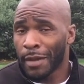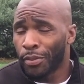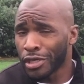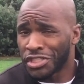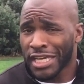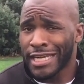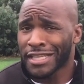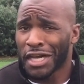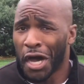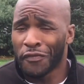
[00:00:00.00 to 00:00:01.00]
I pull the chicken out
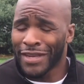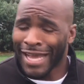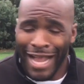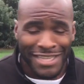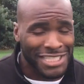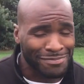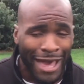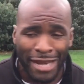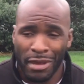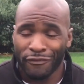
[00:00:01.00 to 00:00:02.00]
the oven. I got this
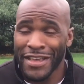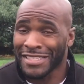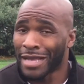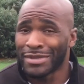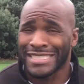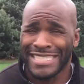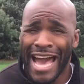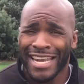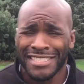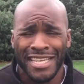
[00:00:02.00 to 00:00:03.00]
smile on my face because I'm
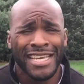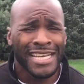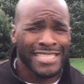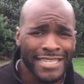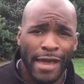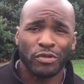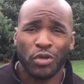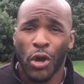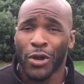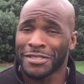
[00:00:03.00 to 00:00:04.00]
excited. I said, I said, Dad, what's going on?